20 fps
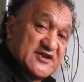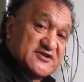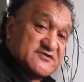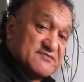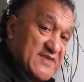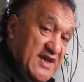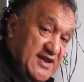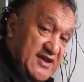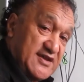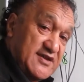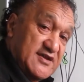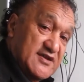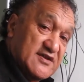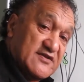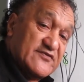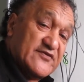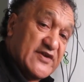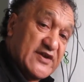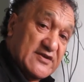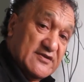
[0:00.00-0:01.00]
is me
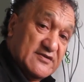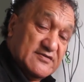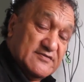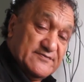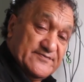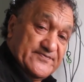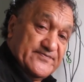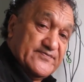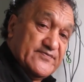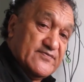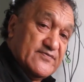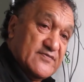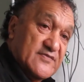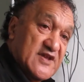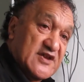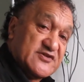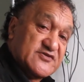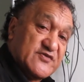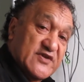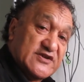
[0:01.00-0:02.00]
and real.
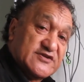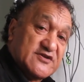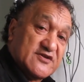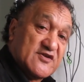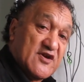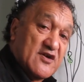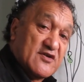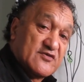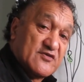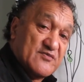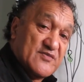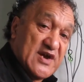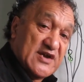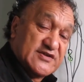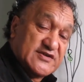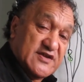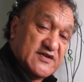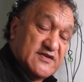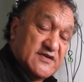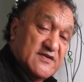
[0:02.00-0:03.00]
I swear to God
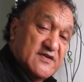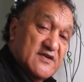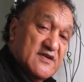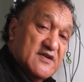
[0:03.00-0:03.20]
Almighty,